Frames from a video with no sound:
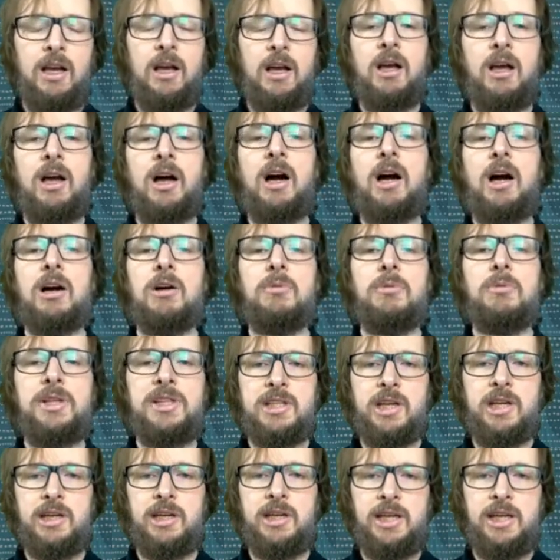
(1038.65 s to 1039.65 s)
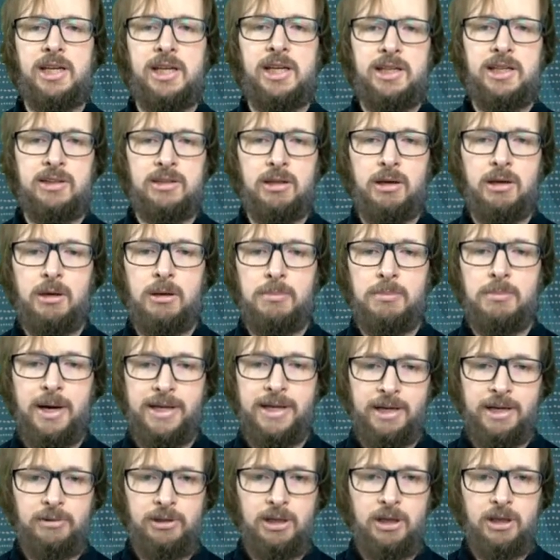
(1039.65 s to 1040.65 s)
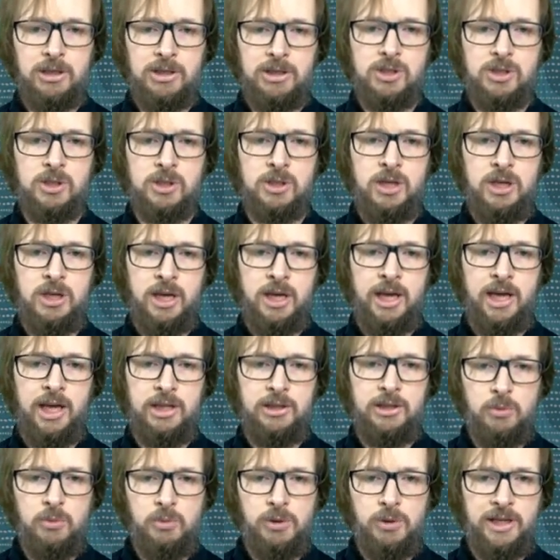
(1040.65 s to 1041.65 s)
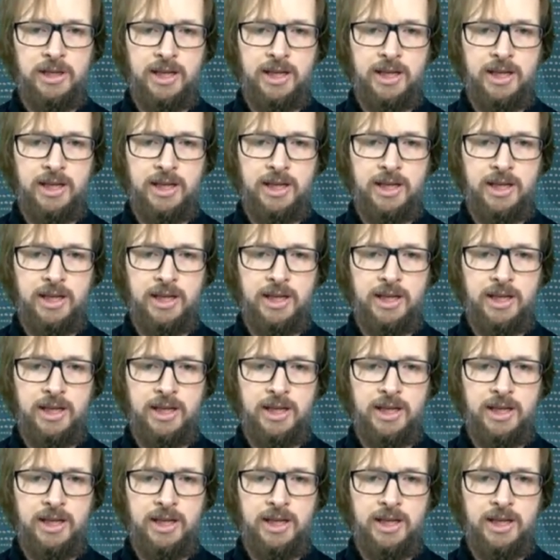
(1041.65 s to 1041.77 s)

are written in the binary logs, and we